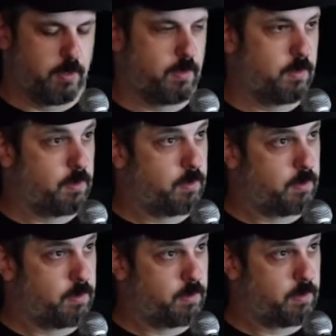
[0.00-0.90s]

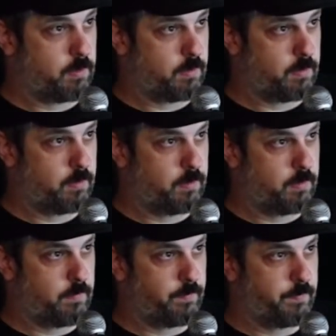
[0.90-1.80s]

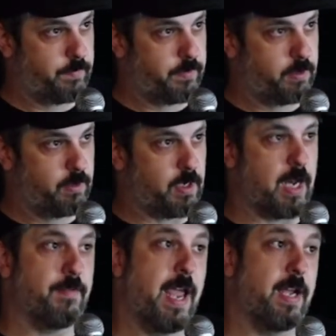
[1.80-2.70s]
kind of
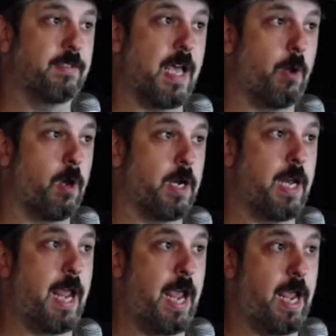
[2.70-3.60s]
hangs out on an
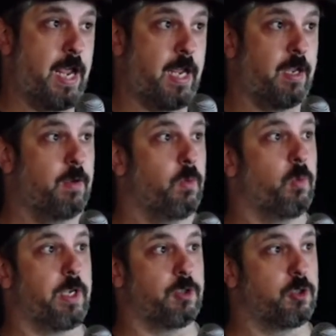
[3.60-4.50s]
A,
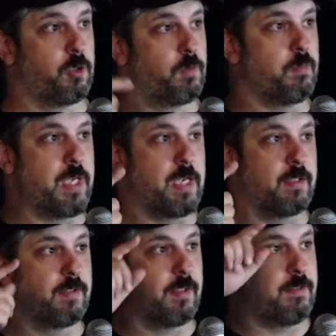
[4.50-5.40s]
which means
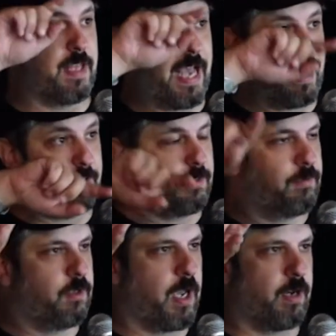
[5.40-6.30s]
that
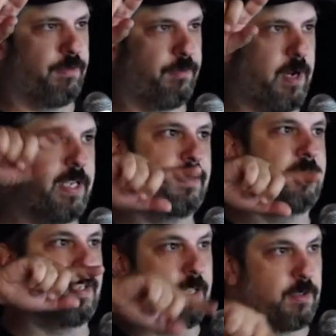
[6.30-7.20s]
kind of phrase
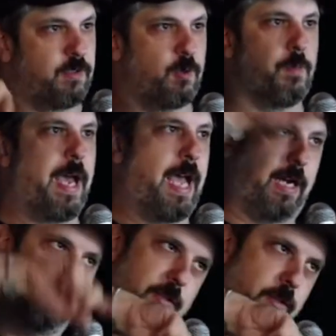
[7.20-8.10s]
sends you back
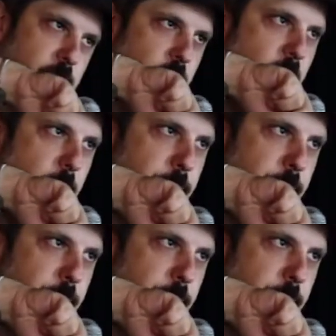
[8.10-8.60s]
to the top